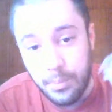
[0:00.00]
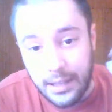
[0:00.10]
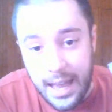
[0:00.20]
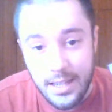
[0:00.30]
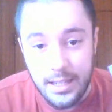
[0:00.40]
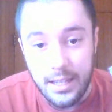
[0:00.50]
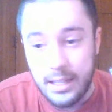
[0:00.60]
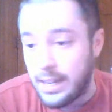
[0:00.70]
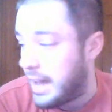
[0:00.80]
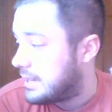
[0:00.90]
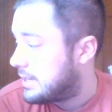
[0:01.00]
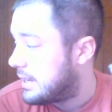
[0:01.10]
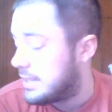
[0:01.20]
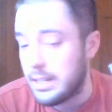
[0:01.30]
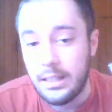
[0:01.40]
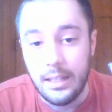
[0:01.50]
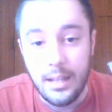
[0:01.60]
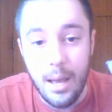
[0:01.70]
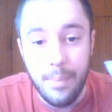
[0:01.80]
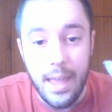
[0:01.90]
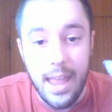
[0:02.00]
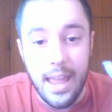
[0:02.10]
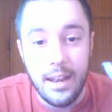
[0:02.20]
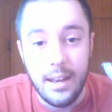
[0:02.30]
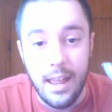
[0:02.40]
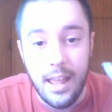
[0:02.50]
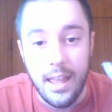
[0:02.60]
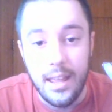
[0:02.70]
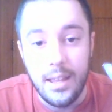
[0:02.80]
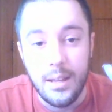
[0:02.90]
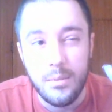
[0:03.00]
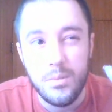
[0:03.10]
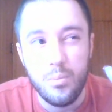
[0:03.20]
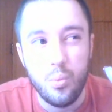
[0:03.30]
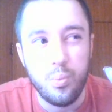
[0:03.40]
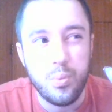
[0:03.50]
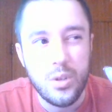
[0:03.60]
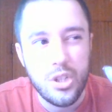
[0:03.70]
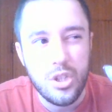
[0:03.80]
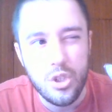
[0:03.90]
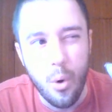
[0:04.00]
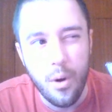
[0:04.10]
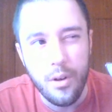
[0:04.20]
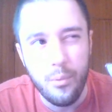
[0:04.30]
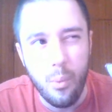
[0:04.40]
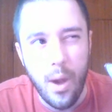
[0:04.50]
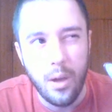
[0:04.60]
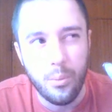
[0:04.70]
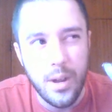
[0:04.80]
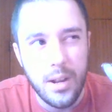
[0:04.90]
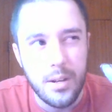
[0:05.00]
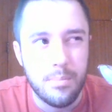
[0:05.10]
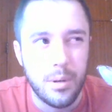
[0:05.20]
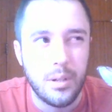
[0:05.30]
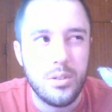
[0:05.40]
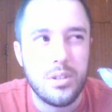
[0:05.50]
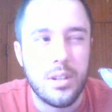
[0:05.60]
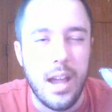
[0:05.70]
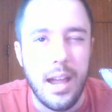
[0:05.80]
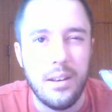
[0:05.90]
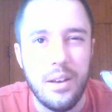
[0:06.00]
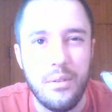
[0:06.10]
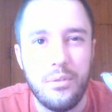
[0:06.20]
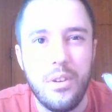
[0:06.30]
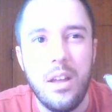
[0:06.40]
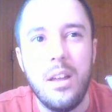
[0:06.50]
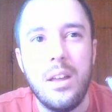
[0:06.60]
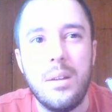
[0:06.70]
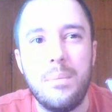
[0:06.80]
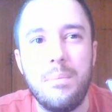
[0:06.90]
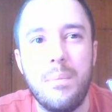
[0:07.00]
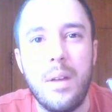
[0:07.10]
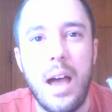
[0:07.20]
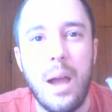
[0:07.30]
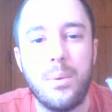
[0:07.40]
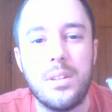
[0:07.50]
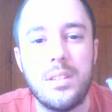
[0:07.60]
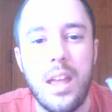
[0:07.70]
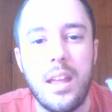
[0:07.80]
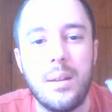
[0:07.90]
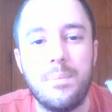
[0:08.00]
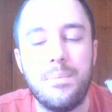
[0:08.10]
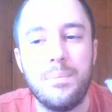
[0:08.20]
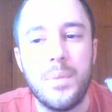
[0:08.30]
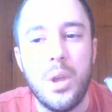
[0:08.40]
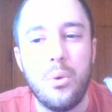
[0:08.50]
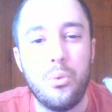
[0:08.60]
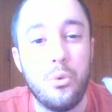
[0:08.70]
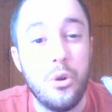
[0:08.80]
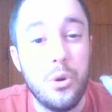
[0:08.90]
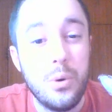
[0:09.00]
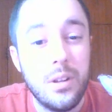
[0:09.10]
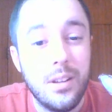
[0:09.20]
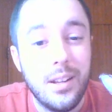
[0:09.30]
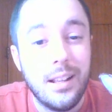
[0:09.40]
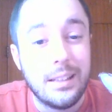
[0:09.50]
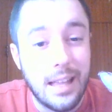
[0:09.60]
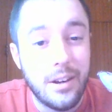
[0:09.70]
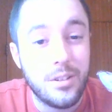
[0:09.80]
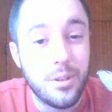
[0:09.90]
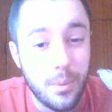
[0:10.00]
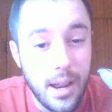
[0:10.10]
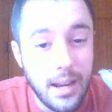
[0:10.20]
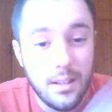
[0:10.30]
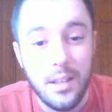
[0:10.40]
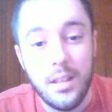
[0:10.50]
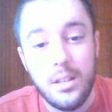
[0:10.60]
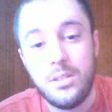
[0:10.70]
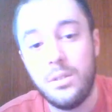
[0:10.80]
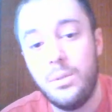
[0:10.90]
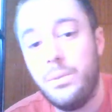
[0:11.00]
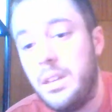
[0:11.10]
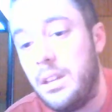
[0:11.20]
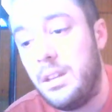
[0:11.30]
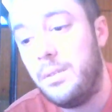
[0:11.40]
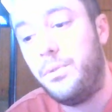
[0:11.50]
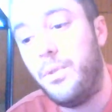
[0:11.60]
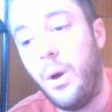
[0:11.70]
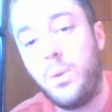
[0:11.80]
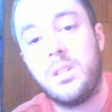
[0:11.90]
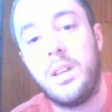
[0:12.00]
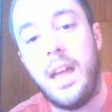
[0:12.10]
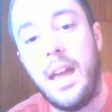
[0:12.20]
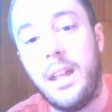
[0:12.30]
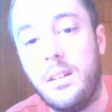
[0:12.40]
plastic and nonsense to clean up, and a sort of well-written but kind of, I would say, rude letter to write to the folks at